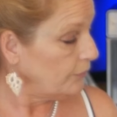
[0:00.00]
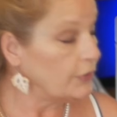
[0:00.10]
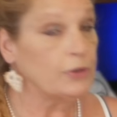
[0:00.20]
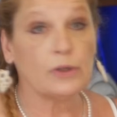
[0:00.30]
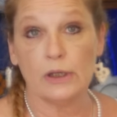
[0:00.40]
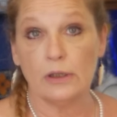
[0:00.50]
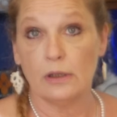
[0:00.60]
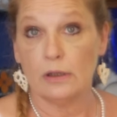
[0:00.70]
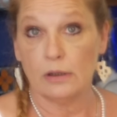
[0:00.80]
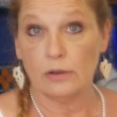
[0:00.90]
You
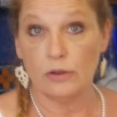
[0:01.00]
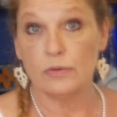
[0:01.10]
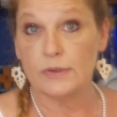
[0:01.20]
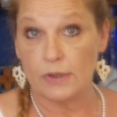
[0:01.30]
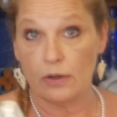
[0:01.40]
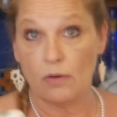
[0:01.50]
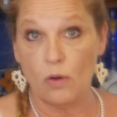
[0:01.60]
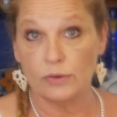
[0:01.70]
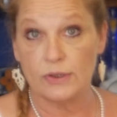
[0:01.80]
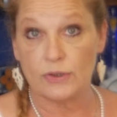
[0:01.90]
can use an
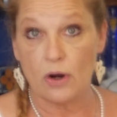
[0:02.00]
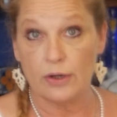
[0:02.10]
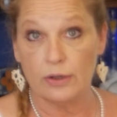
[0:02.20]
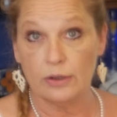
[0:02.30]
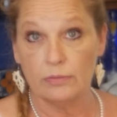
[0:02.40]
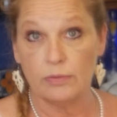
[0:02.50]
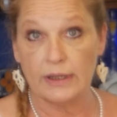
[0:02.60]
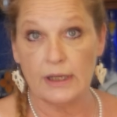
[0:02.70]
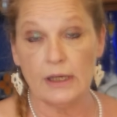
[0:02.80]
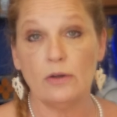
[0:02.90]
old starter
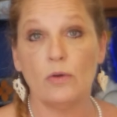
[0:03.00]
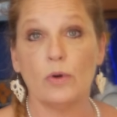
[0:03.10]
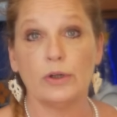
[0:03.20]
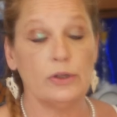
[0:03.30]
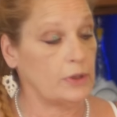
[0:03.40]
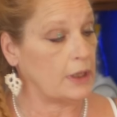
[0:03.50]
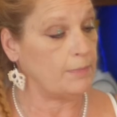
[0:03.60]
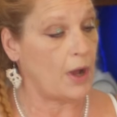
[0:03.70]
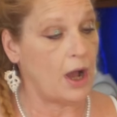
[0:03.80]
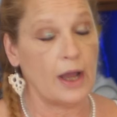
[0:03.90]
with it, or you
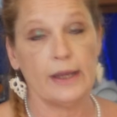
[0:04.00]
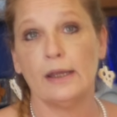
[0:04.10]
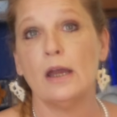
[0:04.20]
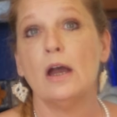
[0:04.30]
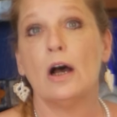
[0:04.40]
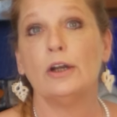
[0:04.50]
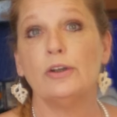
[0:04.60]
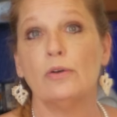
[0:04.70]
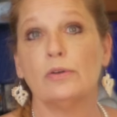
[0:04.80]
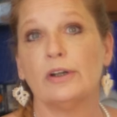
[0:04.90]
can buy a
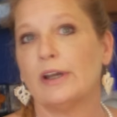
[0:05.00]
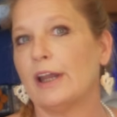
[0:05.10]
yogurt,